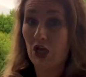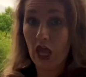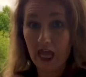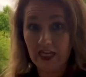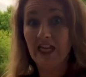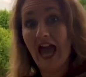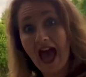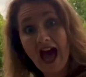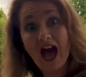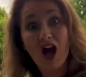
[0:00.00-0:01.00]

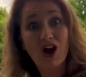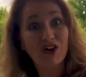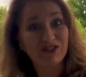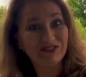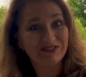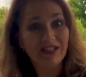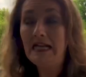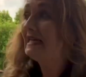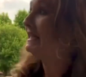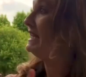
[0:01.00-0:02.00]
anyhow.
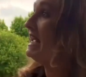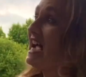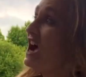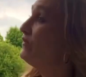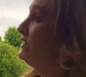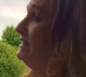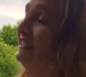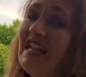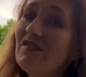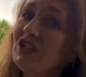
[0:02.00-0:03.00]
Never,
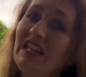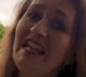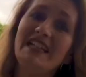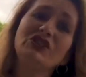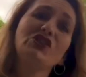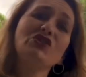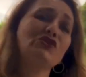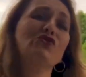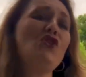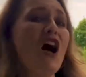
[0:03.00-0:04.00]
never let your
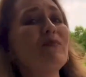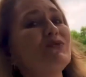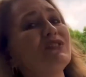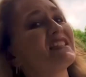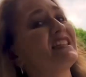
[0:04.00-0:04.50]
troubles